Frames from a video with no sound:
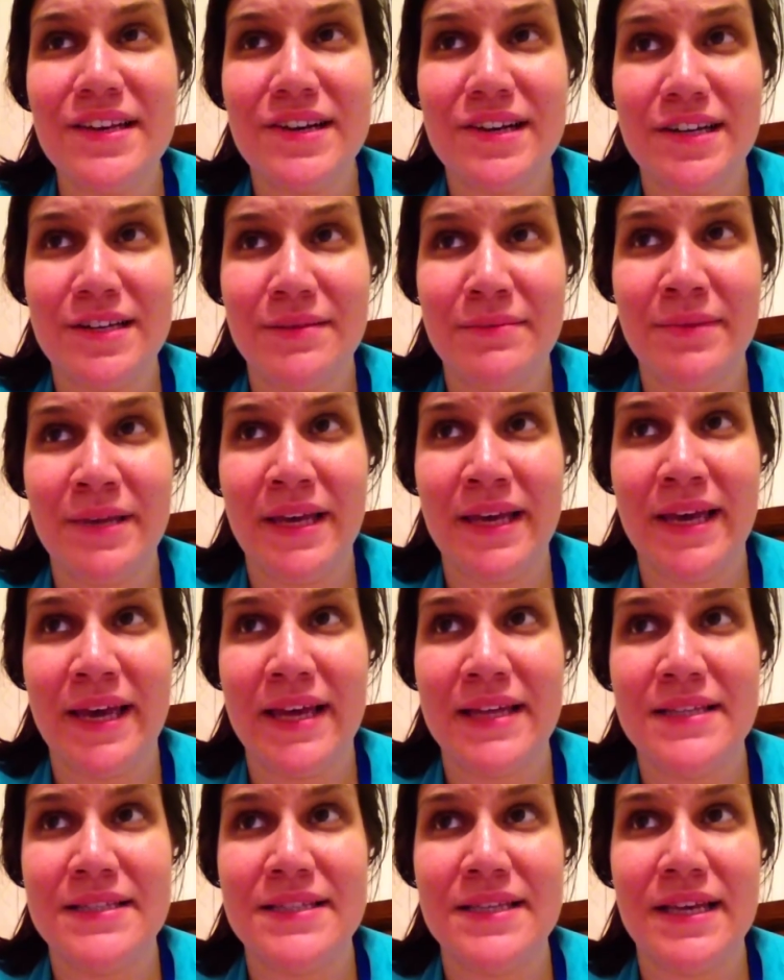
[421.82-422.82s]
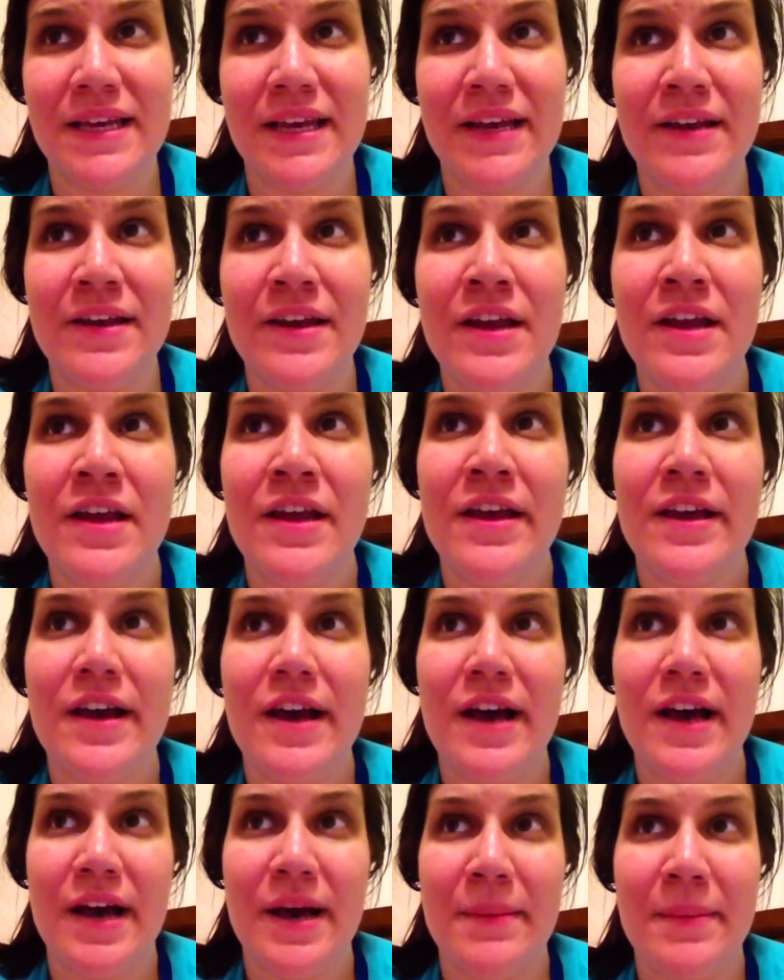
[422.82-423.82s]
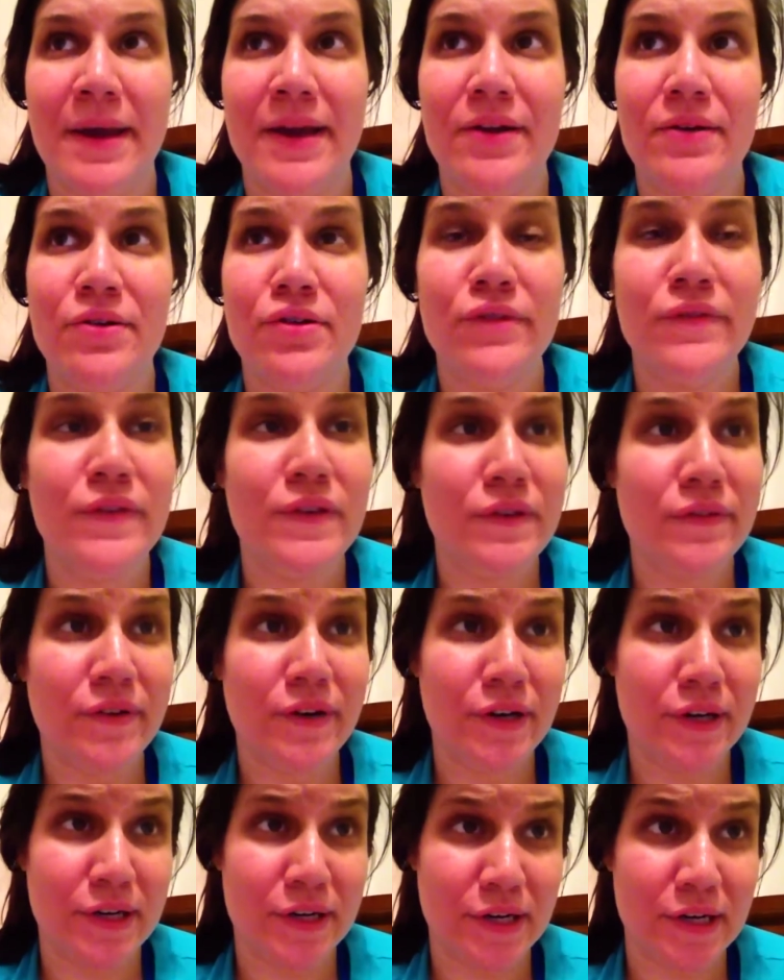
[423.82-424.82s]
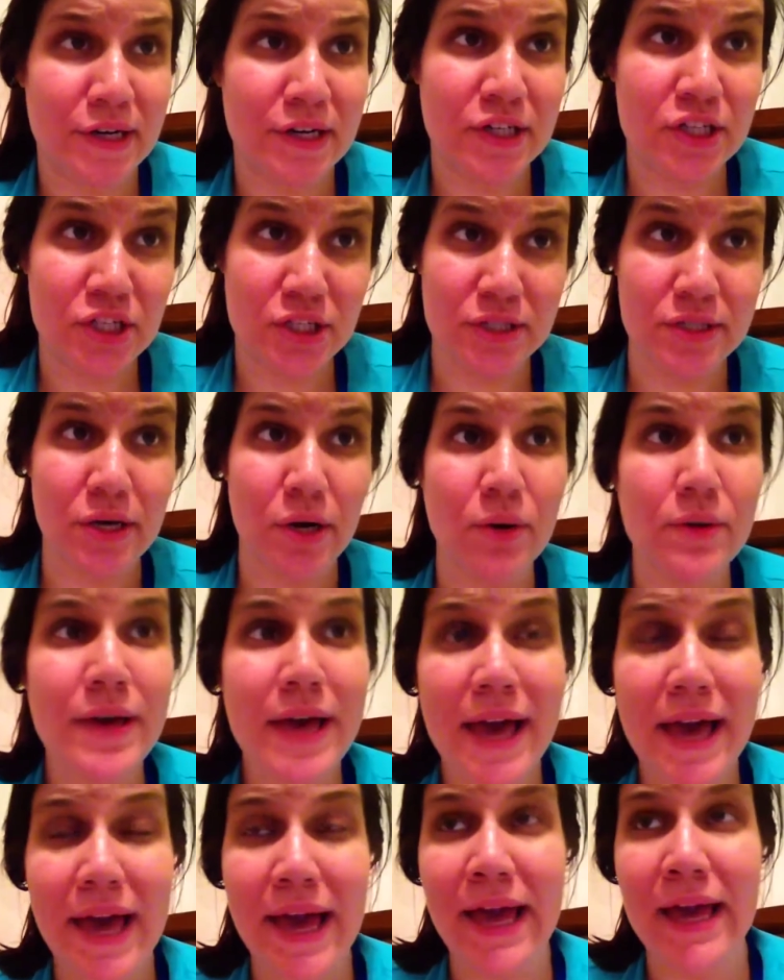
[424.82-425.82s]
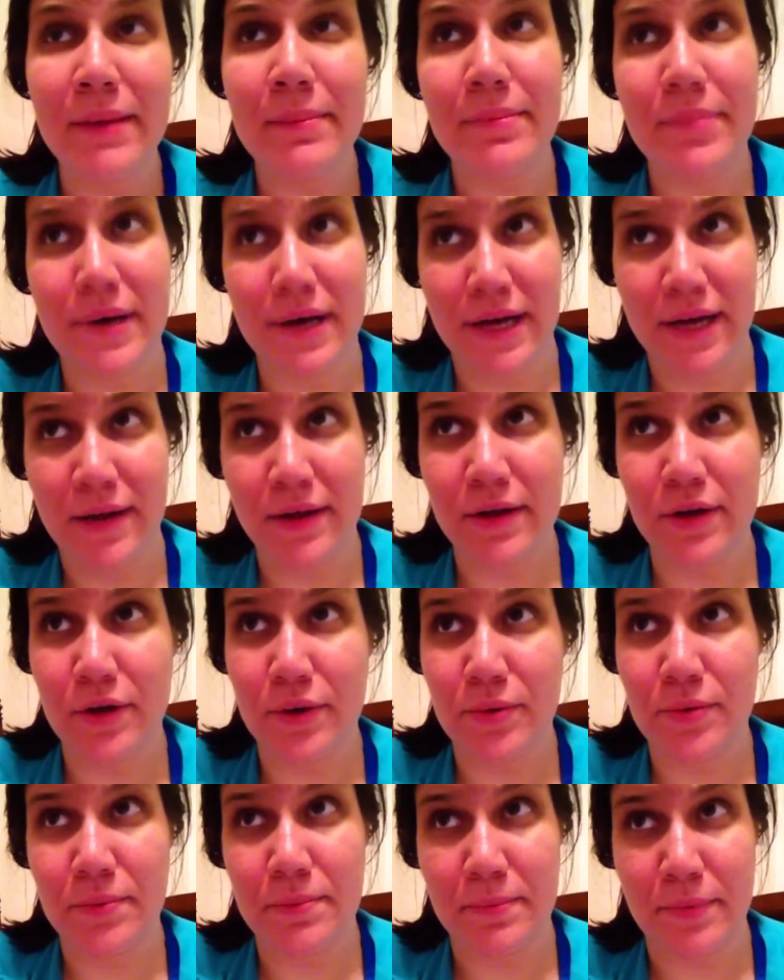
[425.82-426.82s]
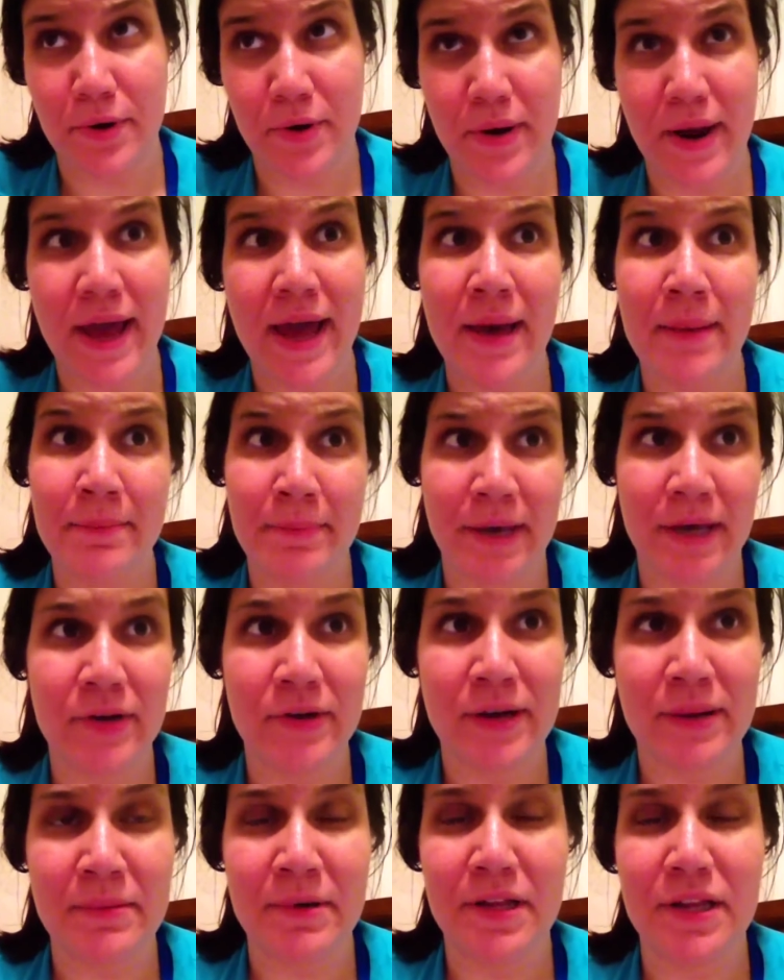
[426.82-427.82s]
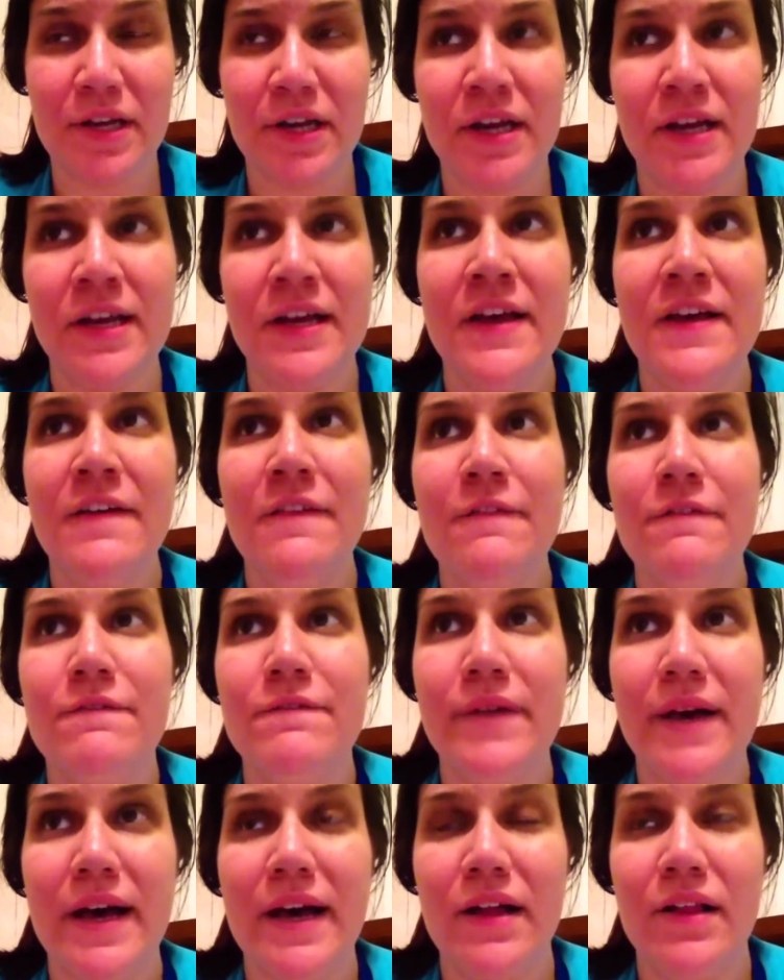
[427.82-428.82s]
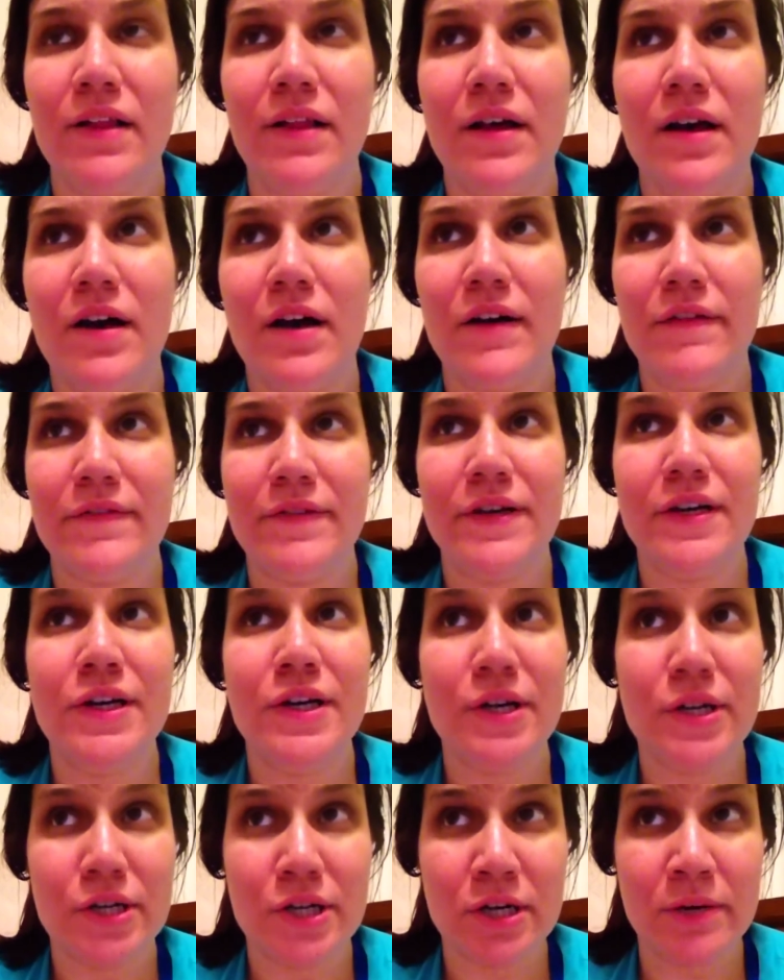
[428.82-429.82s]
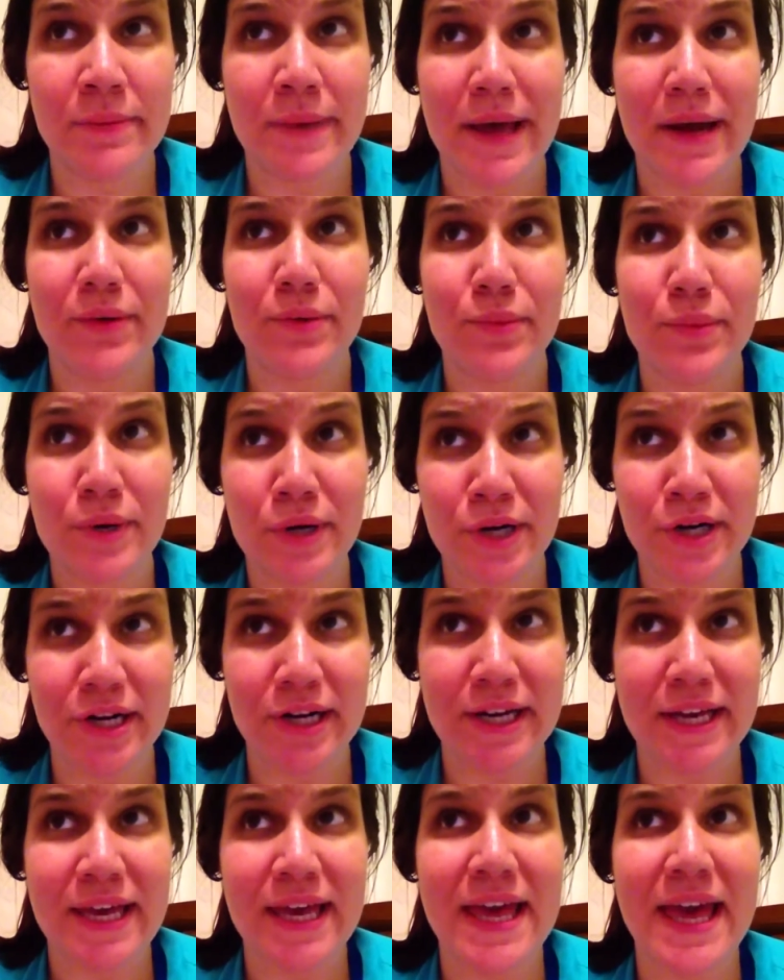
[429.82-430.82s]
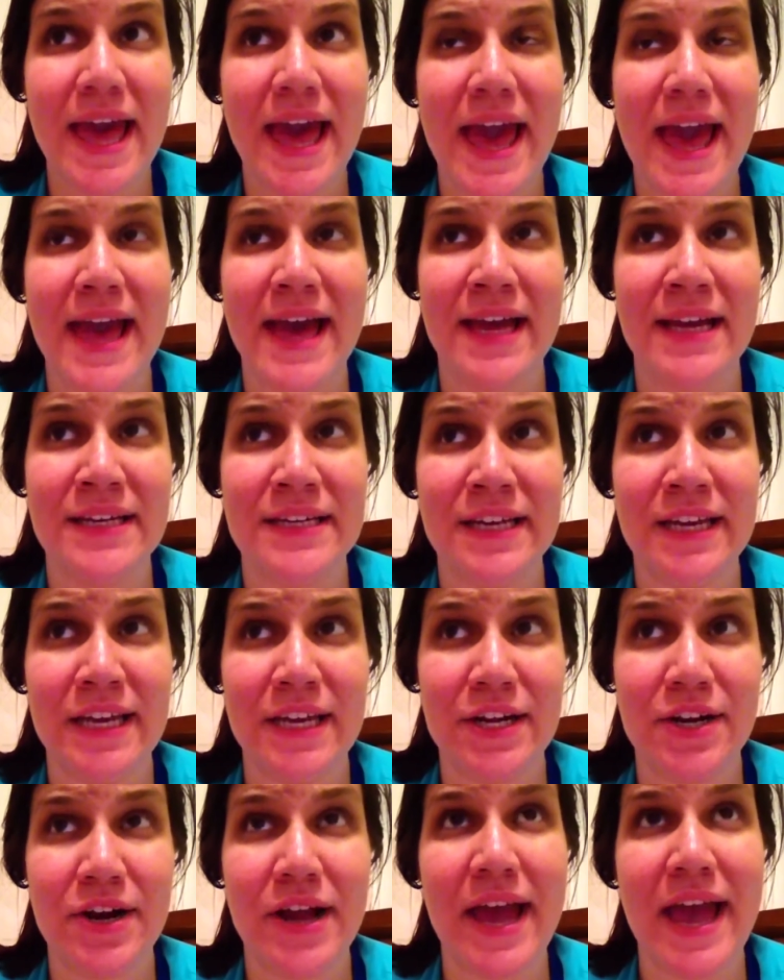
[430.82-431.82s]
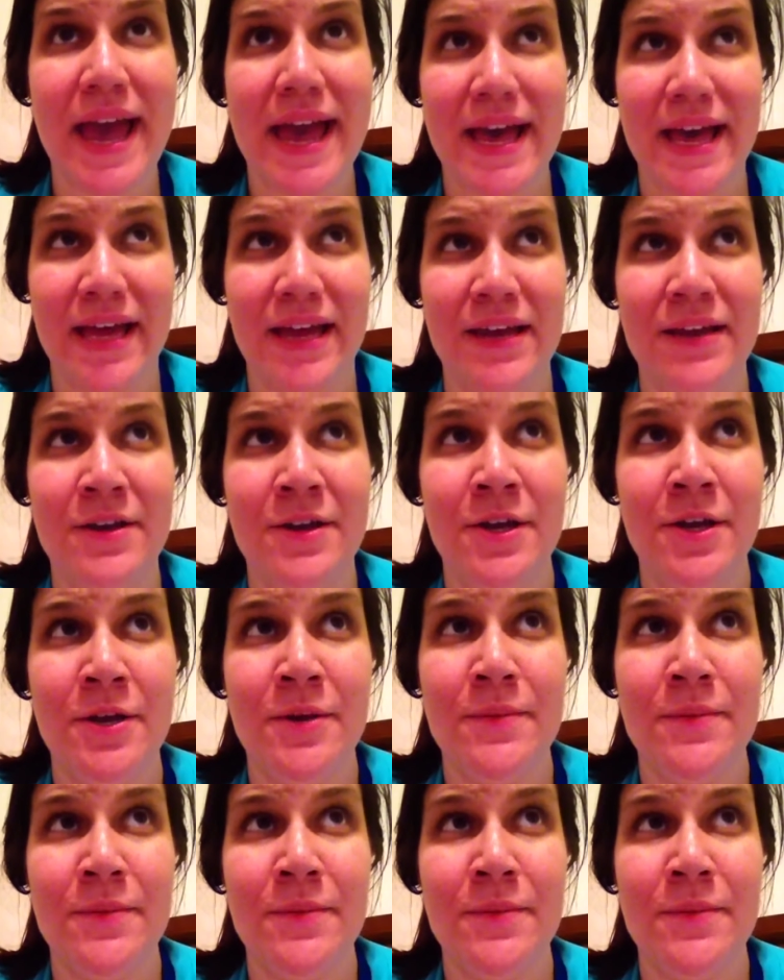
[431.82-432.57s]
called me and said, I don't know if you've heard, she's okay, but Graham, my grandmother, fell off a curb at work and hit her head.